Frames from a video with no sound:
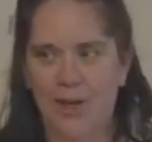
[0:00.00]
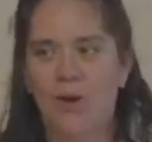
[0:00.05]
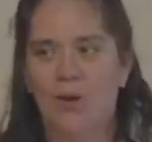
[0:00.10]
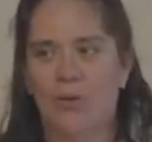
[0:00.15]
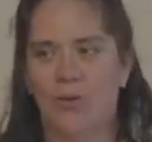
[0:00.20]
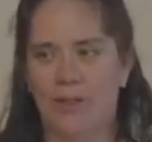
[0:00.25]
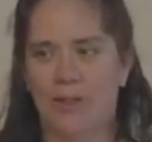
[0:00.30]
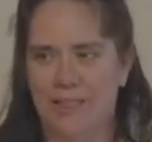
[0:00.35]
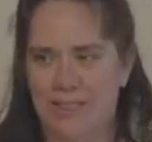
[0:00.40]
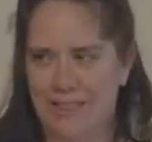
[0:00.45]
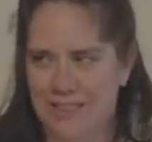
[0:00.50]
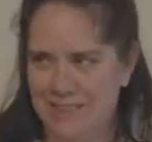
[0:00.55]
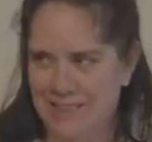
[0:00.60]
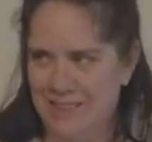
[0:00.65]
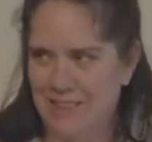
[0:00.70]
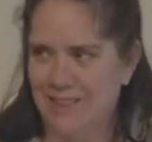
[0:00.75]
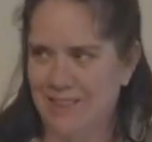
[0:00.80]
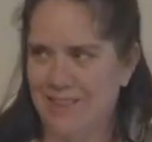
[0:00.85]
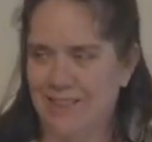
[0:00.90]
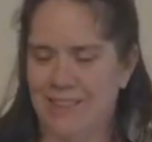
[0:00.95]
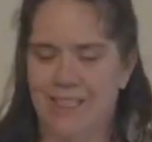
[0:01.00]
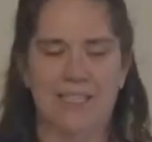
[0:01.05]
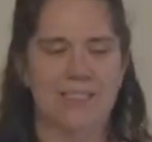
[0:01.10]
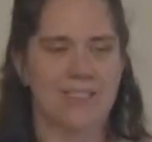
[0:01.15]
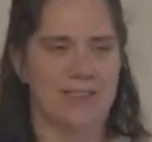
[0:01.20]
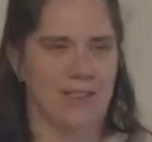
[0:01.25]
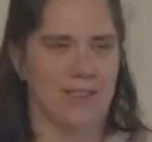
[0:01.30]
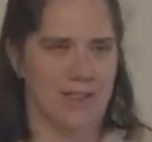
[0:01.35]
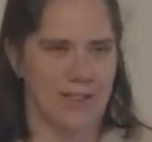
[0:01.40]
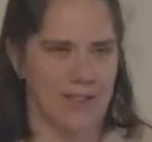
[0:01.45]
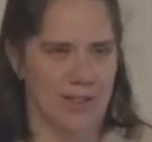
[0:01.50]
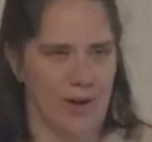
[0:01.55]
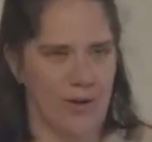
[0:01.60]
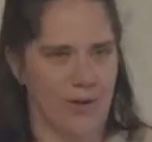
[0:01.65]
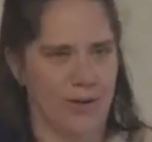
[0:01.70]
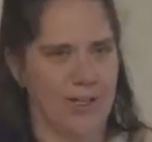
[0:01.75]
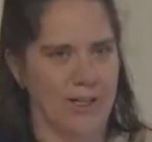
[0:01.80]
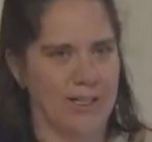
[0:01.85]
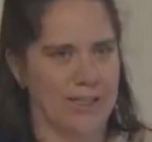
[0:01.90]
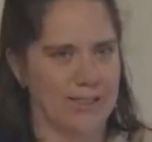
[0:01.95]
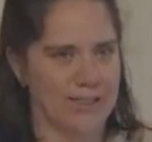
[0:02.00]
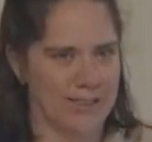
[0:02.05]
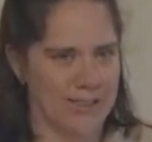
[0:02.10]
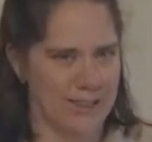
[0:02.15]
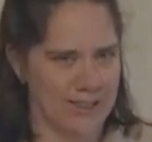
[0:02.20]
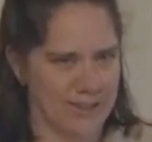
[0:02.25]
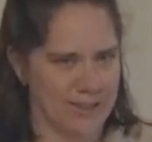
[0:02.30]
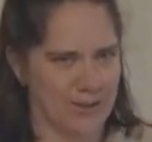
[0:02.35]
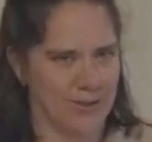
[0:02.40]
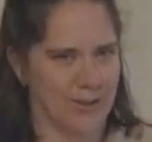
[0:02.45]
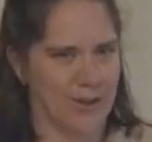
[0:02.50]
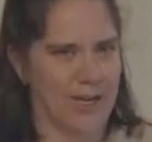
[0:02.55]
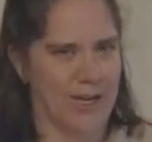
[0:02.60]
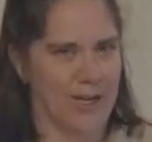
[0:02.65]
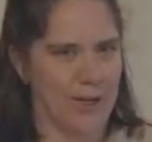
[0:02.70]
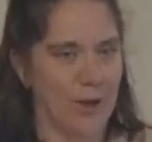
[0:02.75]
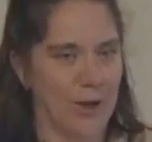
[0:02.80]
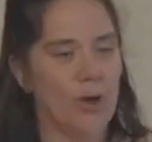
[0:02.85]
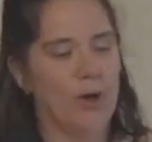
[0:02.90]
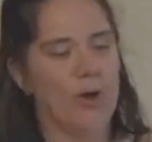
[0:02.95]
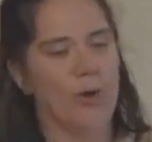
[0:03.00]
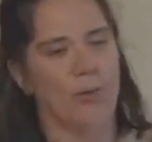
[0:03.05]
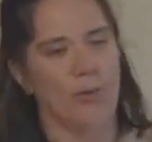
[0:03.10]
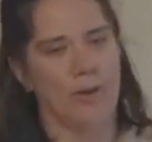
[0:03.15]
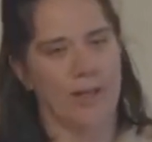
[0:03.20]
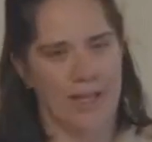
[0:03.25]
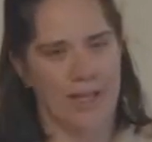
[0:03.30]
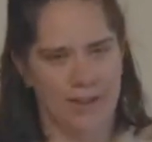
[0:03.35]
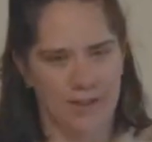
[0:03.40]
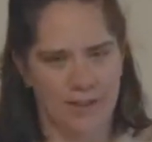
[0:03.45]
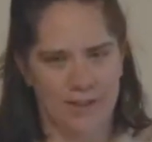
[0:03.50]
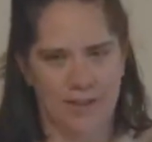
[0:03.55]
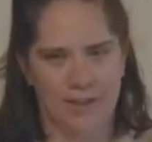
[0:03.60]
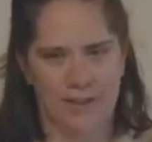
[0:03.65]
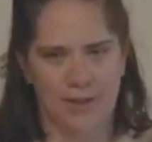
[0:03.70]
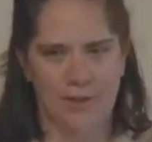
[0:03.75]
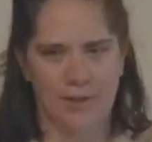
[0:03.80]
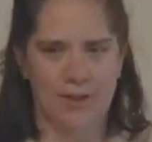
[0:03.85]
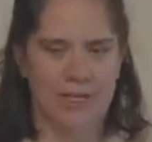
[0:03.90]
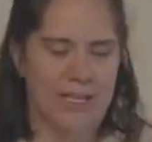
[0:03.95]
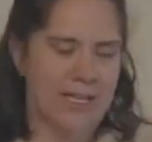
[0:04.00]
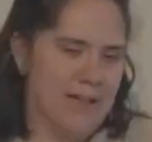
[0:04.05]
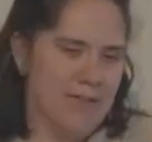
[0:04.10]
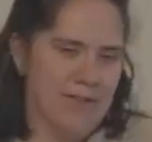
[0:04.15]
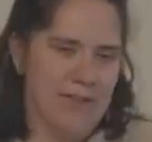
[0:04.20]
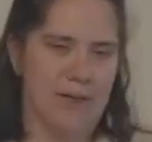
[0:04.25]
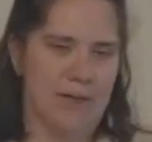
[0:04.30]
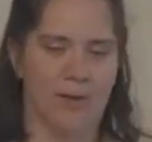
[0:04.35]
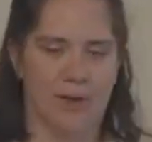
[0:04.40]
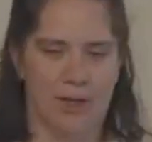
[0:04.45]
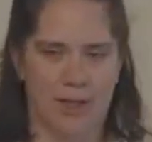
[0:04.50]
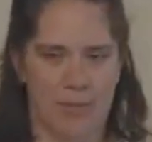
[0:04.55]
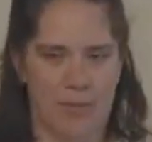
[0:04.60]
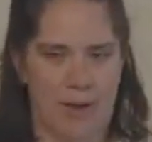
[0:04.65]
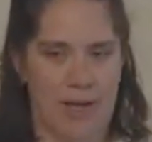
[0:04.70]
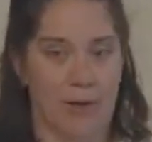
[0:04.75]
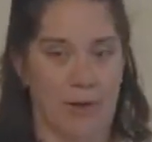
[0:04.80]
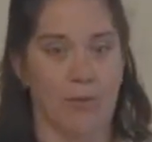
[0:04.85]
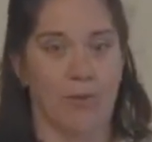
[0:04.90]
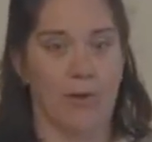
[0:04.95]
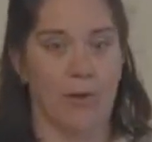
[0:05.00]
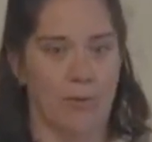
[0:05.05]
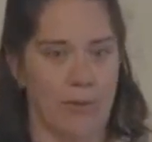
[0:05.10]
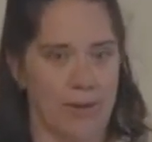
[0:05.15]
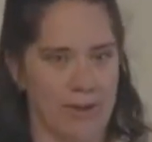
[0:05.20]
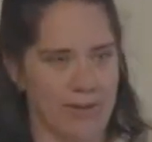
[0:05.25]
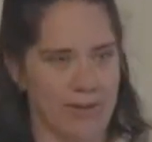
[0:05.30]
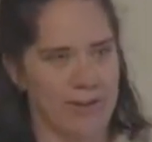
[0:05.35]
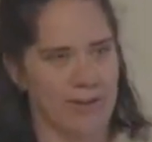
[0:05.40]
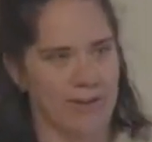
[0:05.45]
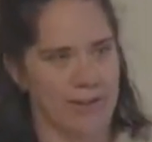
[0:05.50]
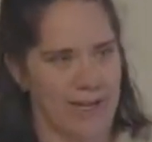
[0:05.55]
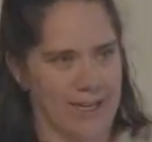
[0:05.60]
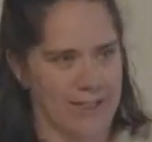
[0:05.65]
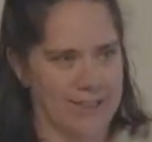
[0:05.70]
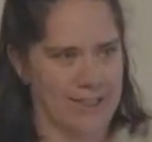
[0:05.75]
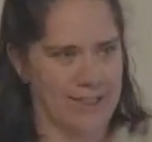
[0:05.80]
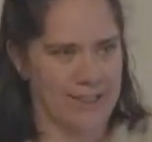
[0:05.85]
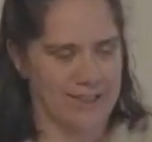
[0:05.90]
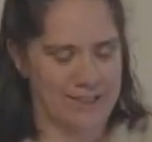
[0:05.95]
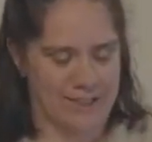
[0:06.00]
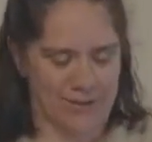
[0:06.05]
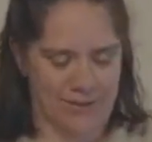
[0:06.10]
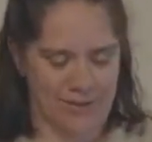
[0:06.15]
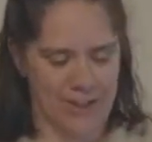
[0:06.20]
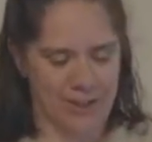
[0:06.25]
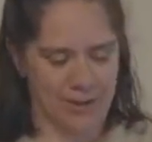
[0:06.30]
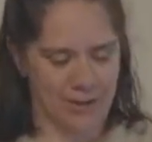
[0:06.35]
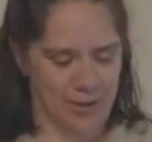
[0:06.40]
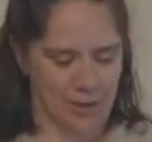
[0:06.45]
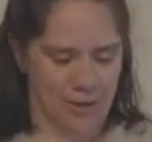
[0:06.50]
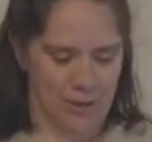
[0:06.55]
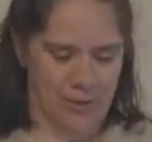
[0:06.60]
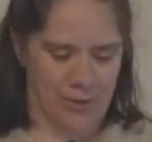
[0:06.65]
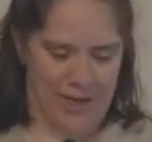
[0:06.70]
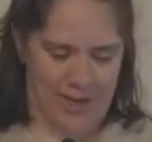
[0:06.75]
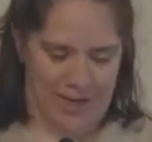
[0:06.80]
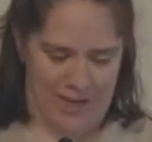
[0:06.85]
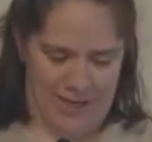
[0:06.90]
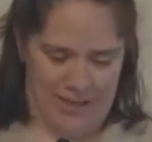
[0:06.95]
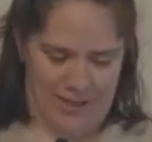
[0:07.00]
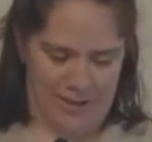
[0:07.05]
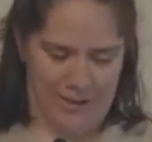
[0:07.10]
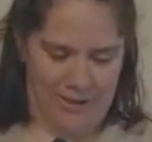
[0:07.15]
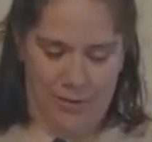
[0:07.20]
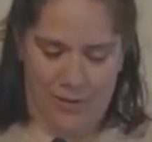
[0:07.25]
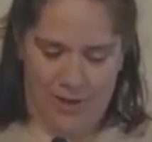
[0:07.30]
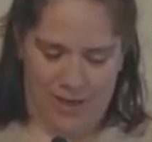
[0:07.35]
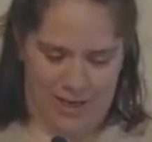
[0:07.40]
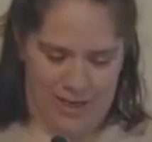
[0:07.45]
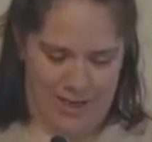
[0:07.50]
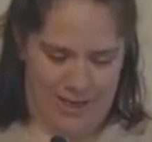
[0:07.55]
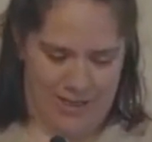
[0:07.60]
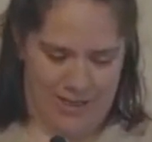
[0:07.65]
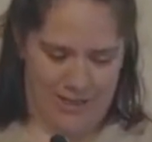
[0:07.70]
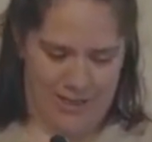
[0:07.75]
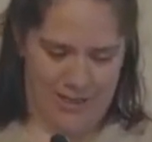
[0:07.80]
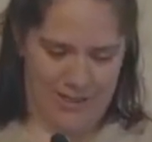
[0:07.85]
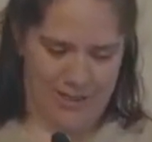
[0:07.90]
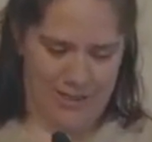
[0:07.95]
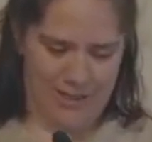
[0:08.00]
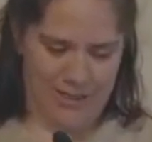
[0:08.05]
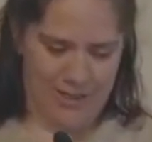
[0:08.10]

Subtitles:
with these skills they started honing in 6th grade when they couldn't agree if they were going to make root beer at their next activity or go on a hike.